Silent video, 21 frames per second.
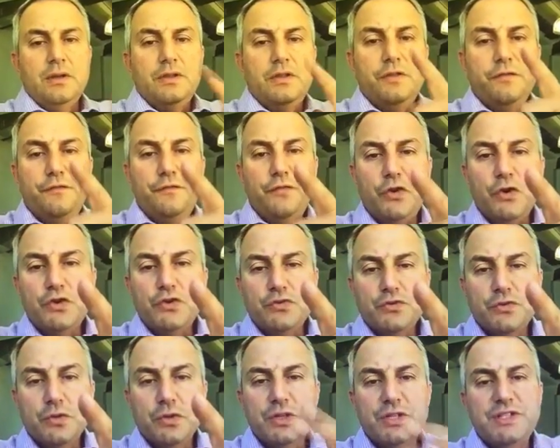The
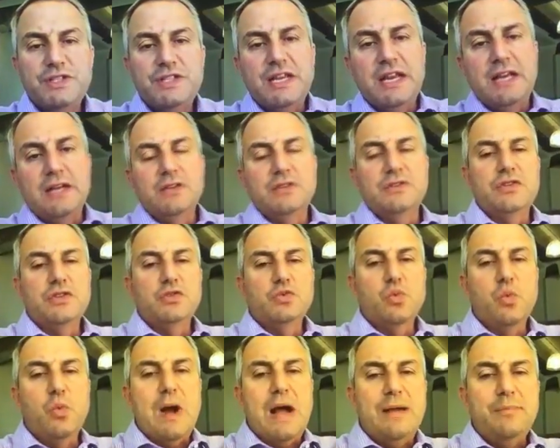first rule of sales
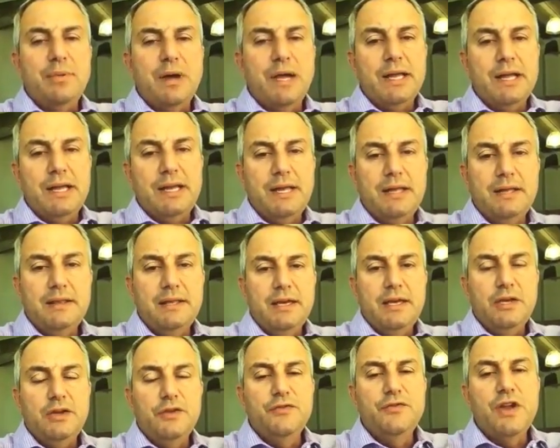is why buy
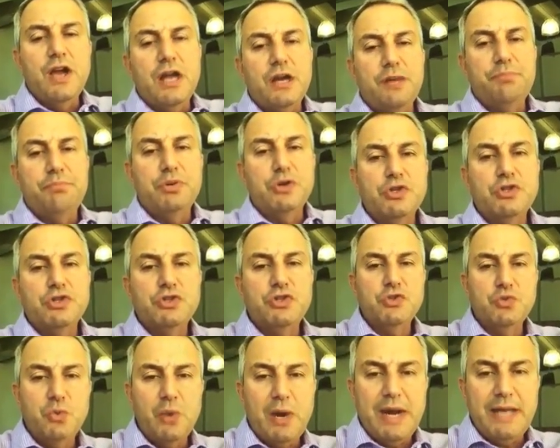anything? You've got to
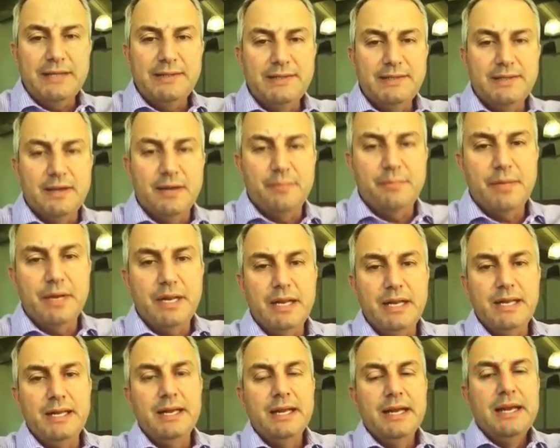persuade
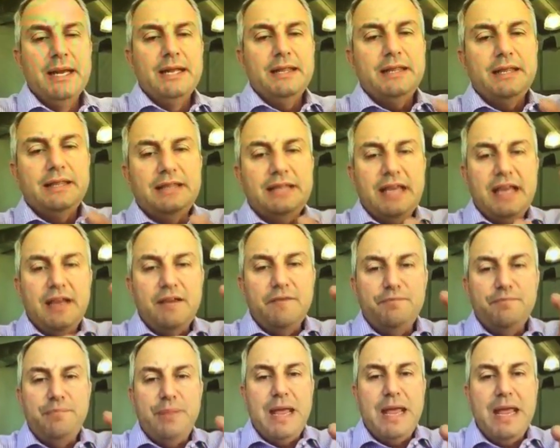somebody that they have
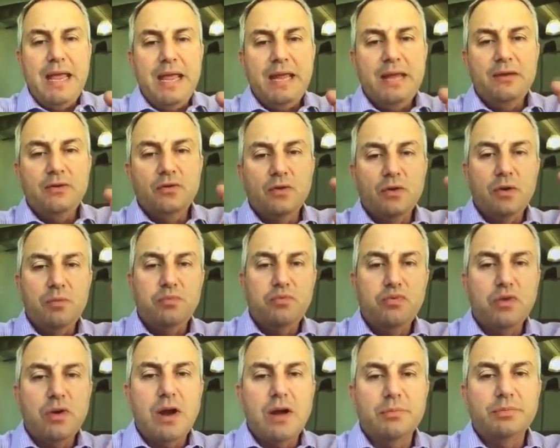pain or a
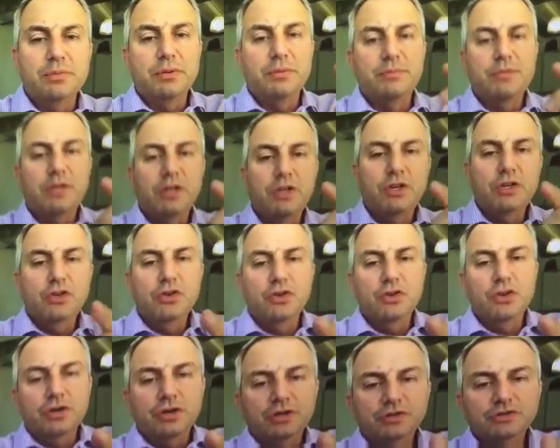problem that
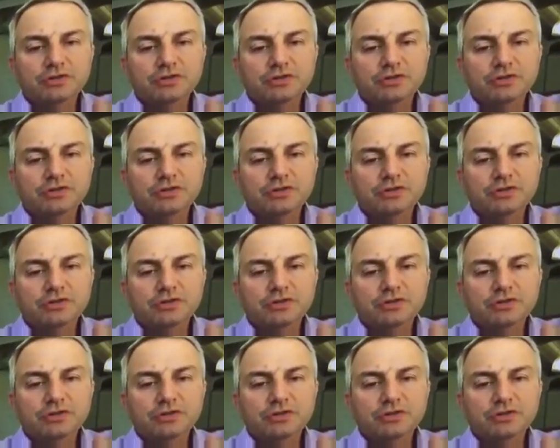you're going to